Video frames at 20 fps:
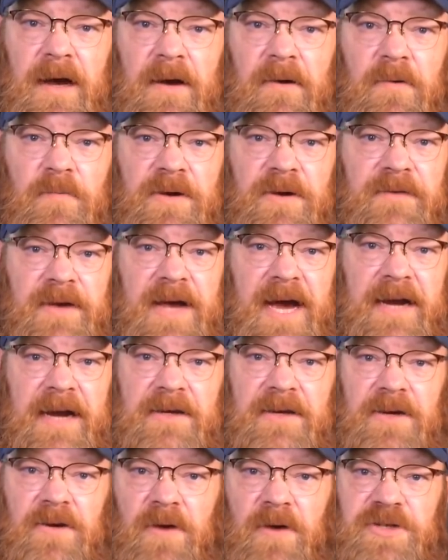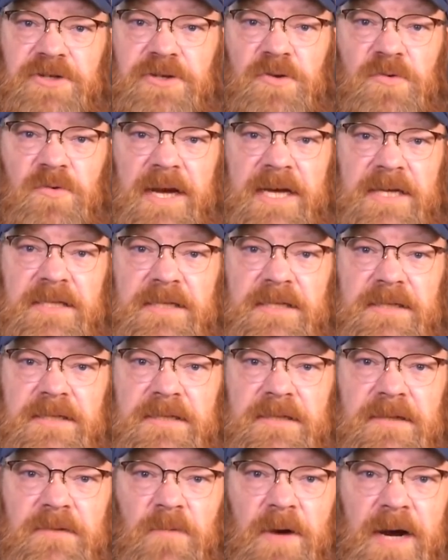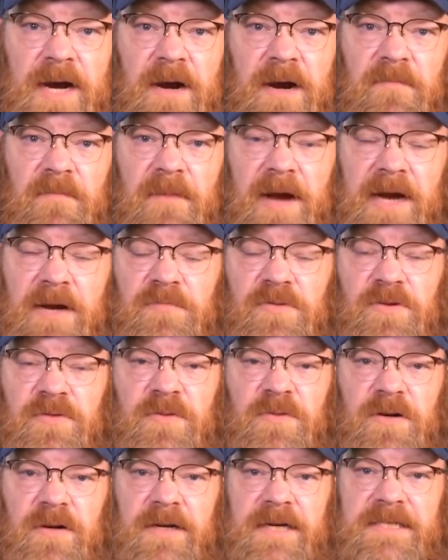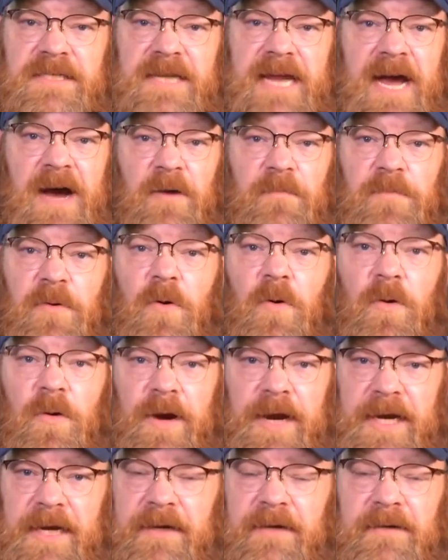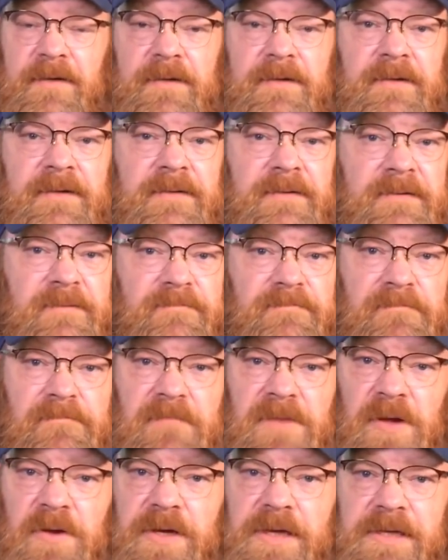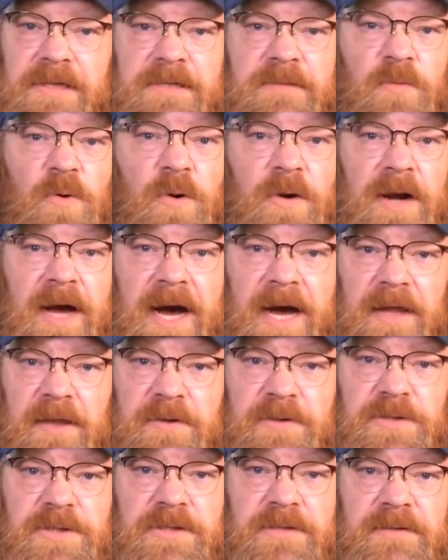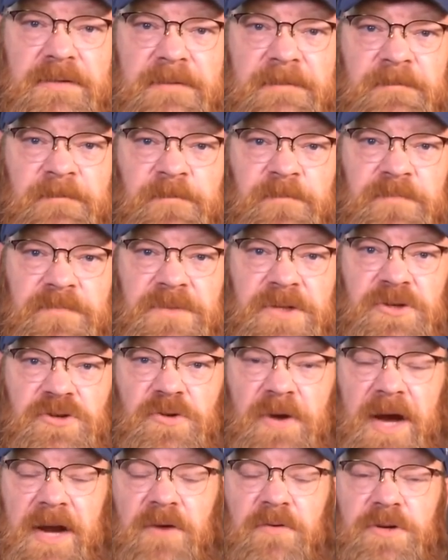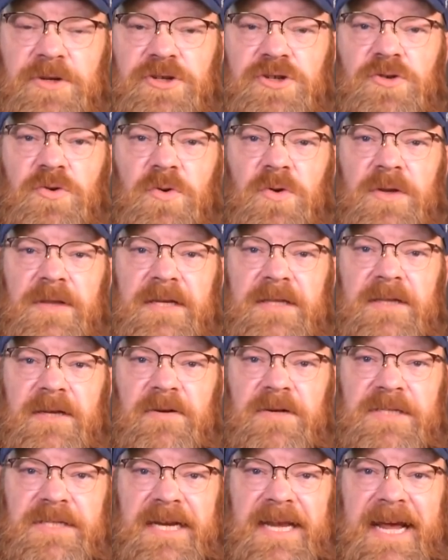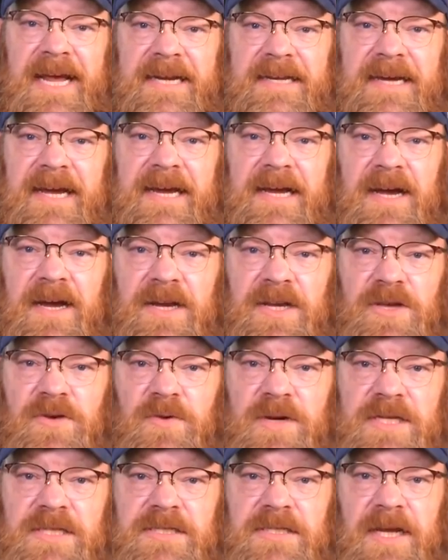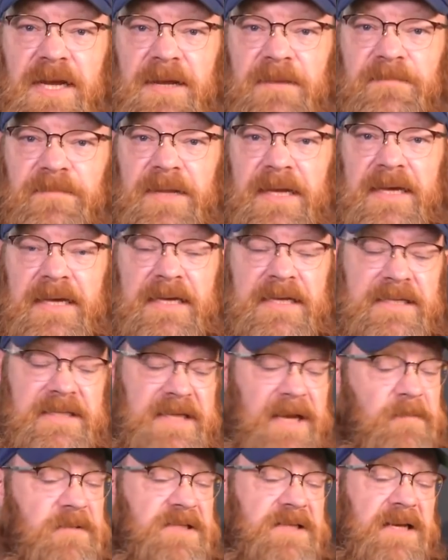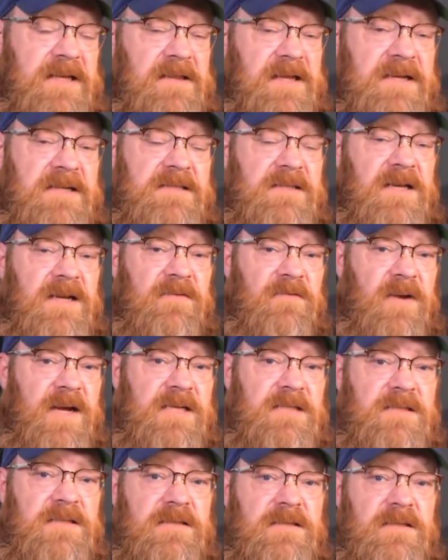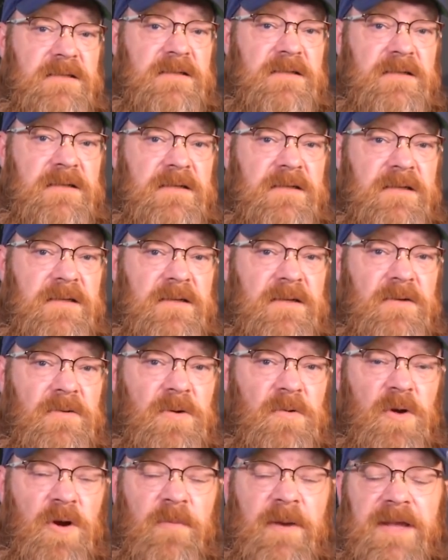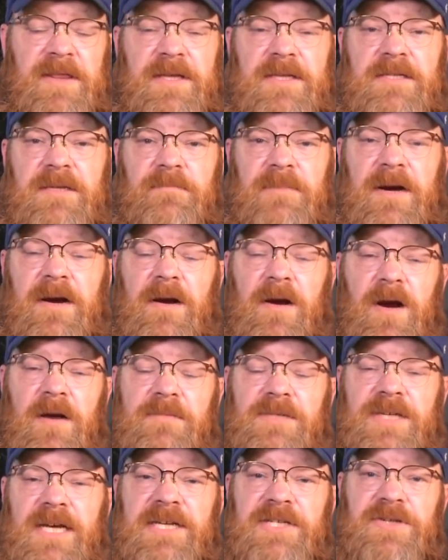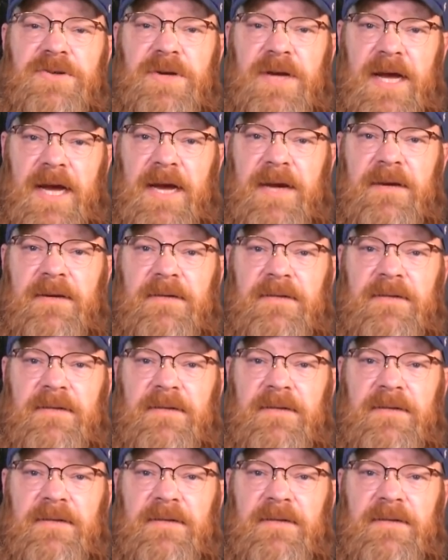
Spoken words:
We've got congressional races where Michael Bloomberg is now pouring millions more dollars to try to ensure that there is an anti-gun U.S. Senate. Same with state legislative races. We wrote about this at Bearing Arms yesterday,